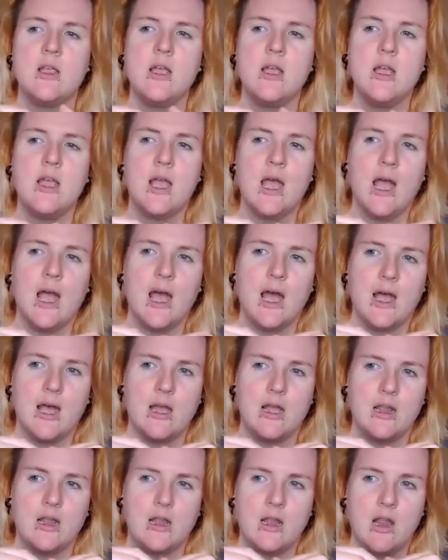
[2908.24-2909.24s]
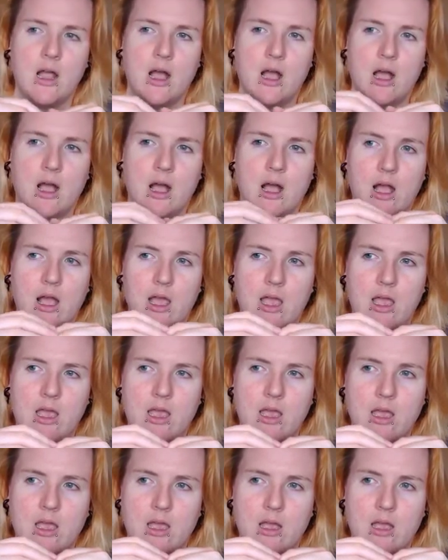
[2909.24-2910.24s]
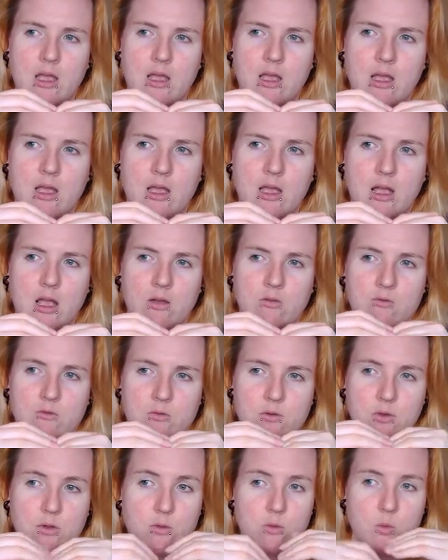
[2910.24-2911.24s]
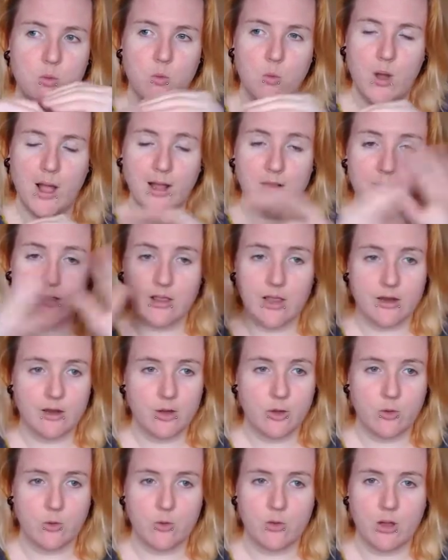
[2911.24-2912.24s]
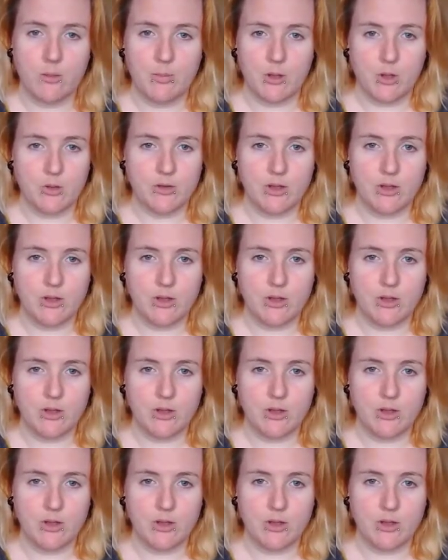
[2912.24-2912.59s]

And I have waxed lyrical about Deborah.